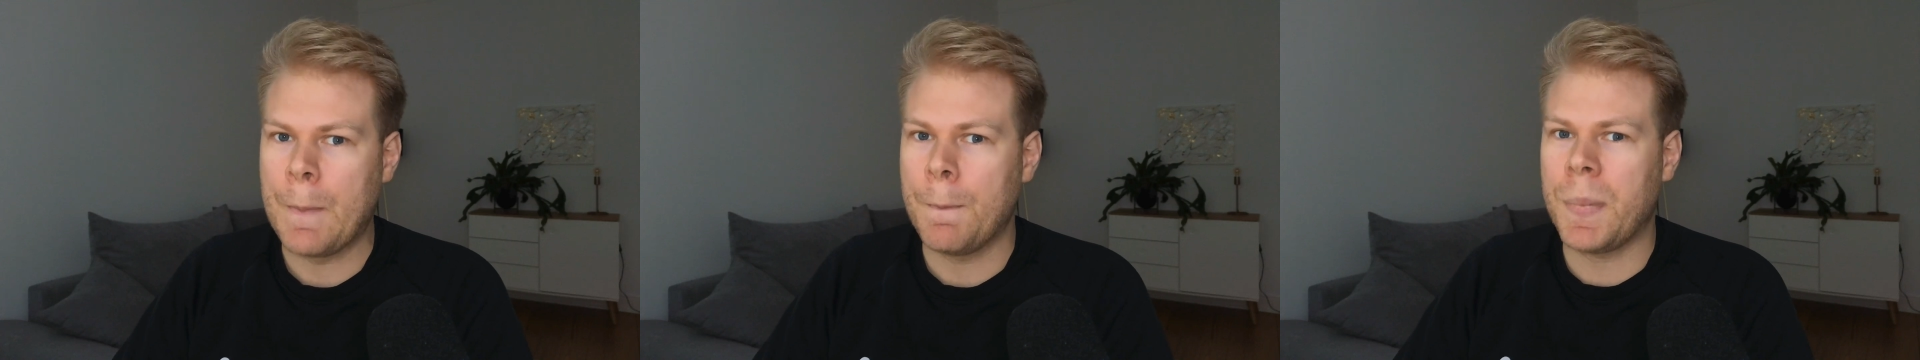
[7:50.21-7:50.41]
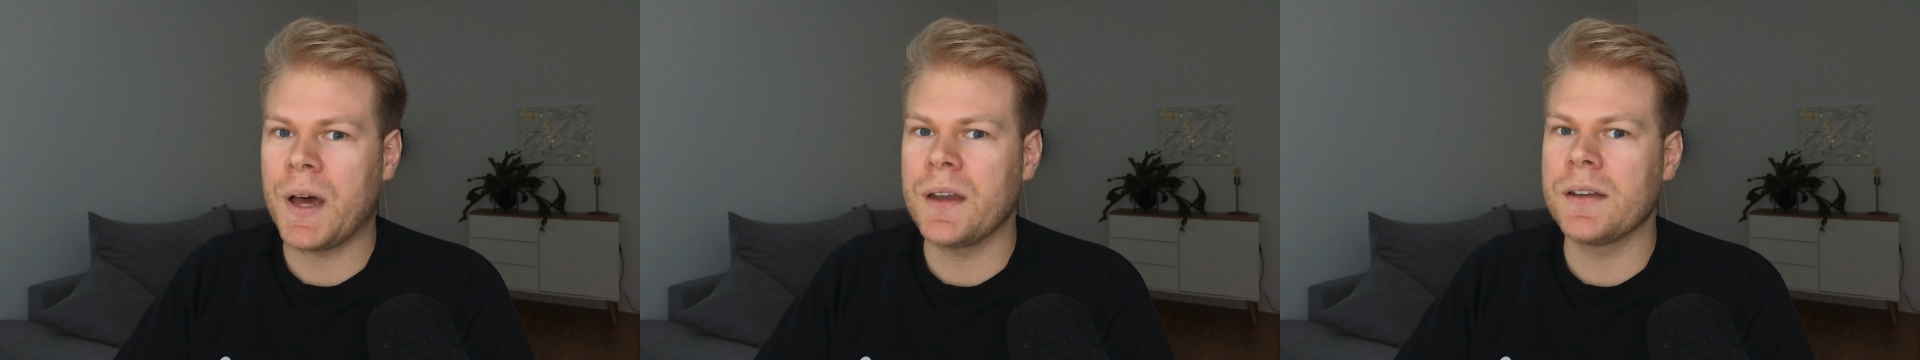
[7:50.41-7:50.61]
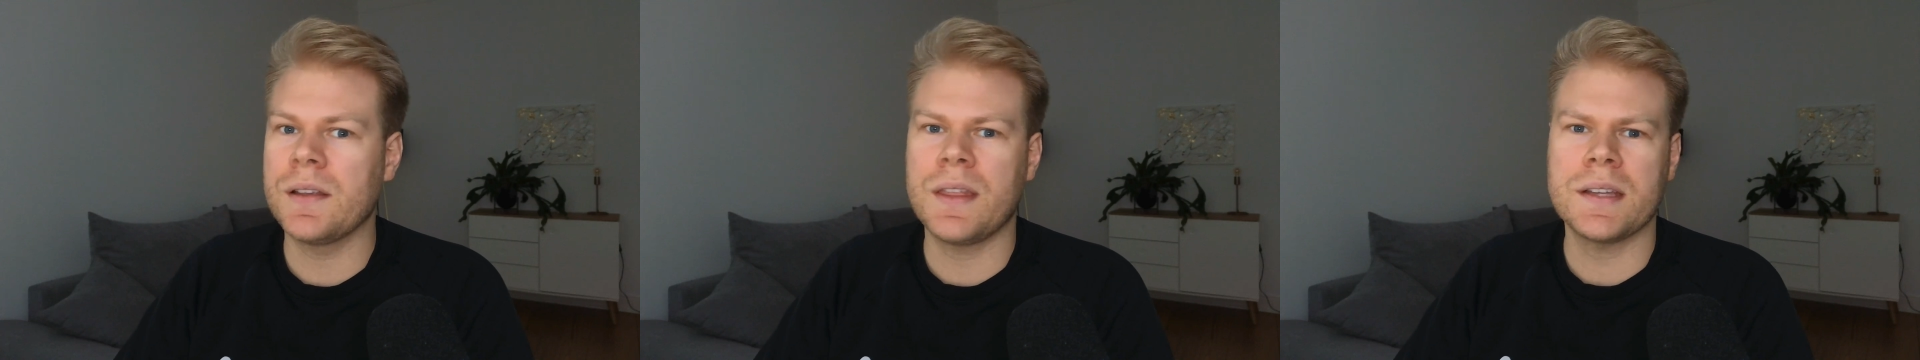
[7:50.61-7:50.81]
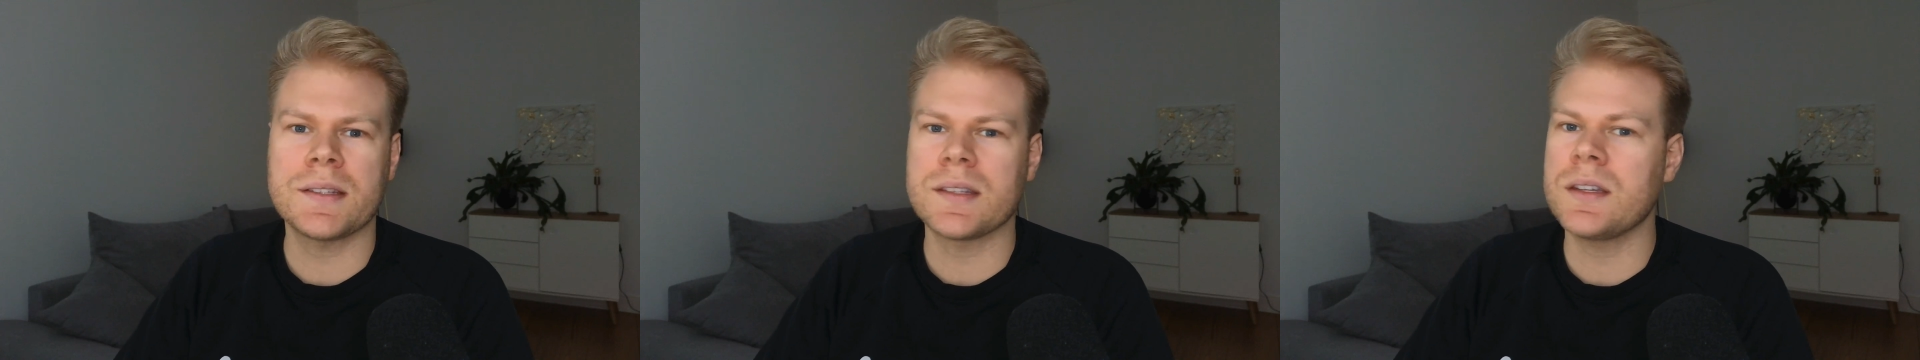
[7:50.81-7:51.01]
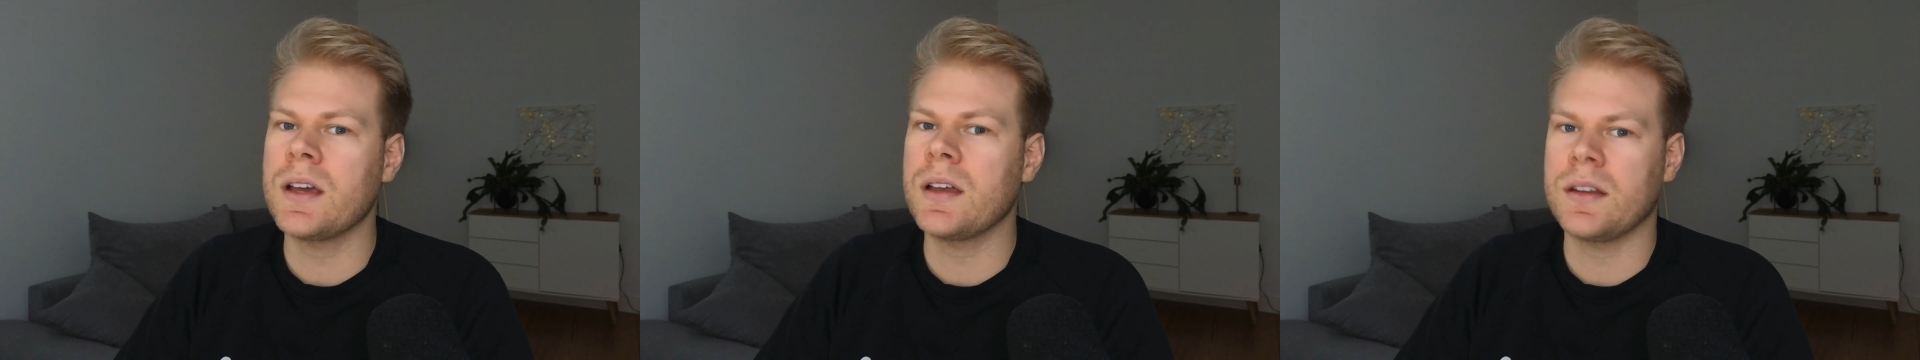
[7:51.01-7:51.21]
But that's
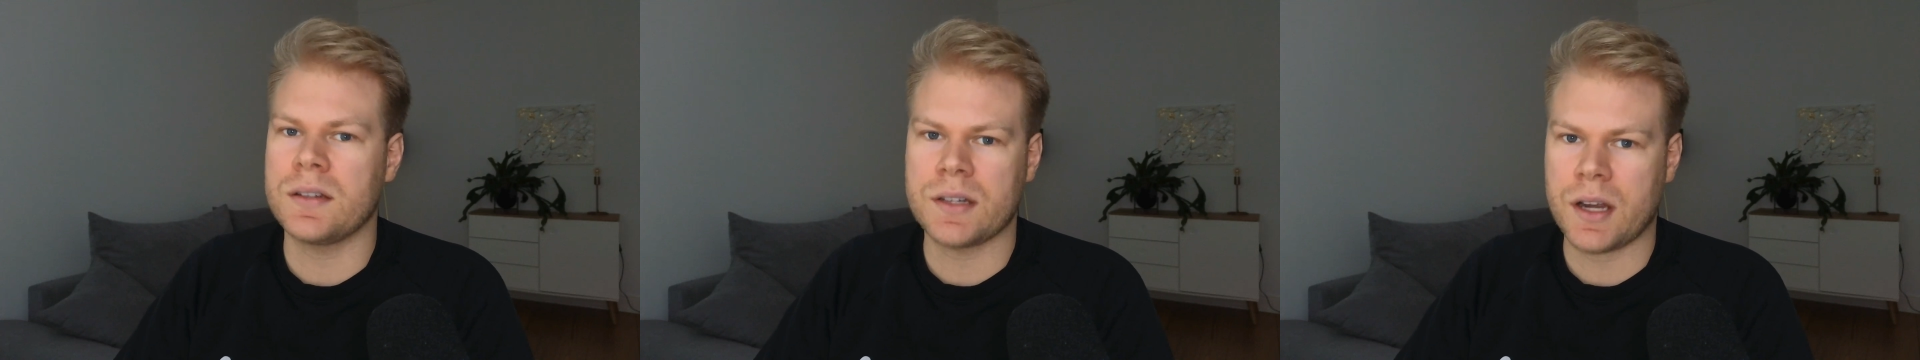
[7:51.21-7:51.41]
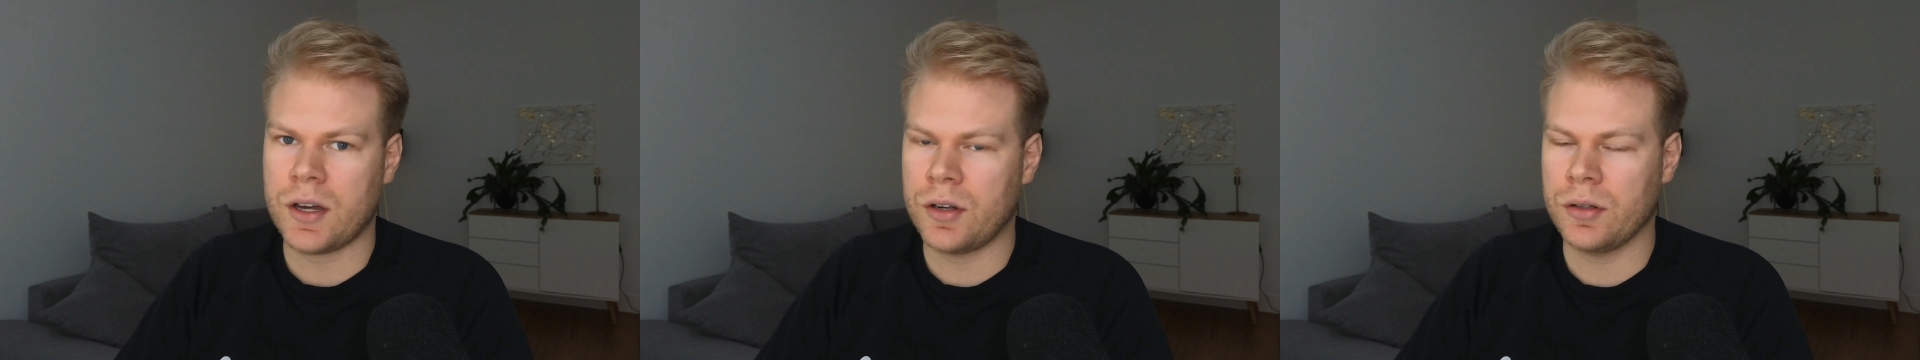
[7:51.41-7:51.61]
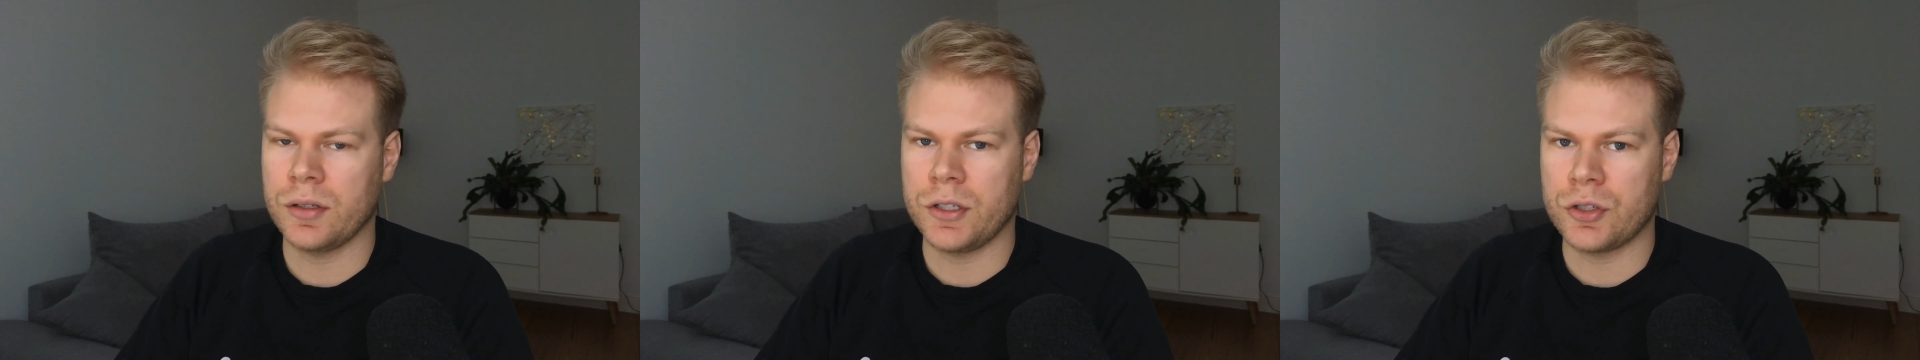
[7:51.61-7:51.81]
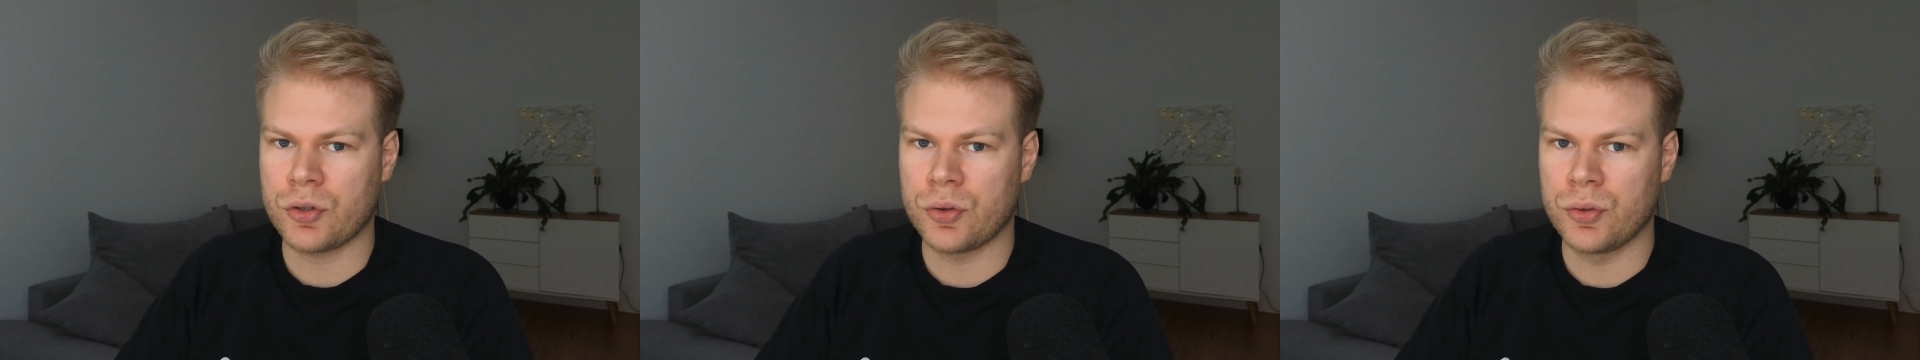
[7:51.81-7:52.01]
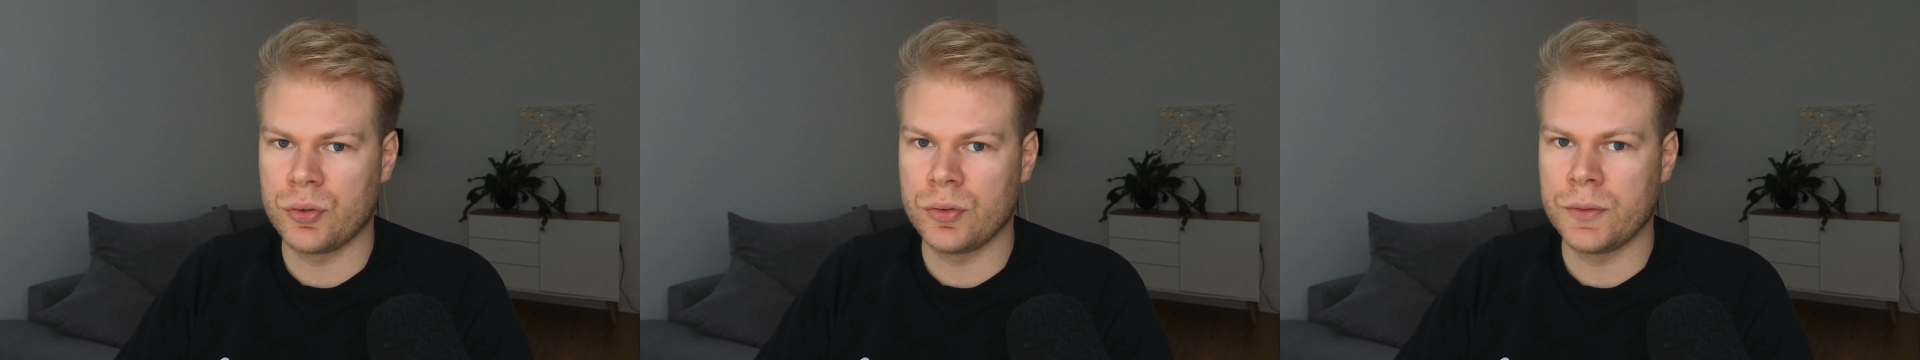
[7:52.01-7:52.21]
not entirely
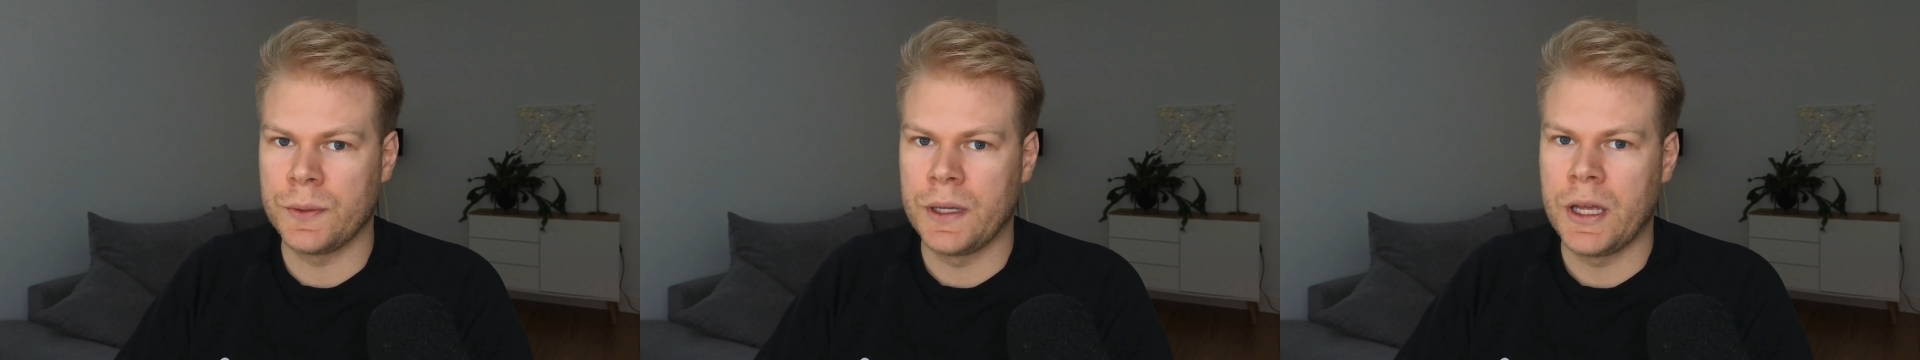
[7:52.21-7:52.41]
true.